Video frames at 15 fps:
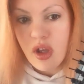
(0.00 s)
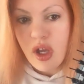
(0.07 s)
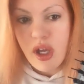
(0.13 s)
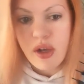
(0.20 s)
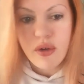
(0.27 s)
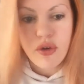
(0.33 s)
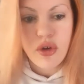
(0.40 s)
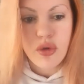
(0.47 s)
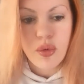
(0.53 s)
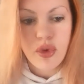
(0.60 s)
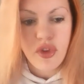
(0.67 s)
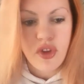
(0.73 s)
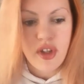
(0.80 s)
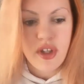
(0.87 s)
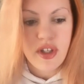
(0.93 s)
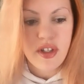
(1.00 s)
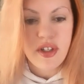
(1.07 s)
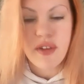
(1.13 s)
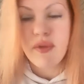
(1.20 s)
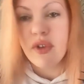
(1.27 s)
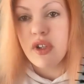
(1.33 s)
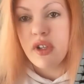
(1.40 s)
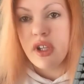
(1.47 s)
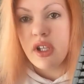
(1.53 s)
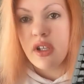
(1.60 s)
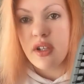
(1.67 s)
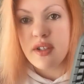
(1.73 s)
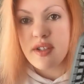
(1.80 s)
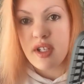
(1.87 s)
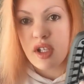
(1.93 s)
don't know what they did differently.
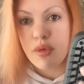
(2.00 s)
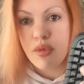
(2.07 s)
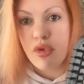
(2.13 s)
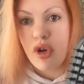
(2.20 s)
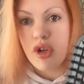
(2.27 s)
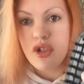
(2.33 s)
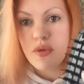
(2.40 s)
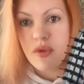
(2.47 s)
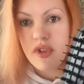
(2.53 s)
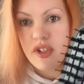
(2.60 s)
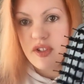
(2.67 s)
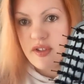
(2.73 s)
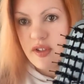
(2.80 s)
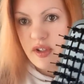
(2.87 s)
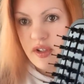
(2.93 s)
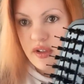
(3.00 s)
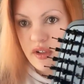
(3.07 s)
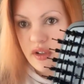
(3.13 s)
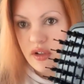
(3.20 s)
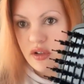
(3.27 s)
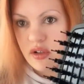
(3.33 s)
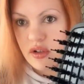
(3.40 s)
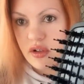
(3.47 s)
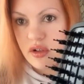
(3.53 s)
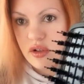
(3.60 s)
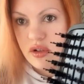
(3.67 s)
It's like a brush with these, like, little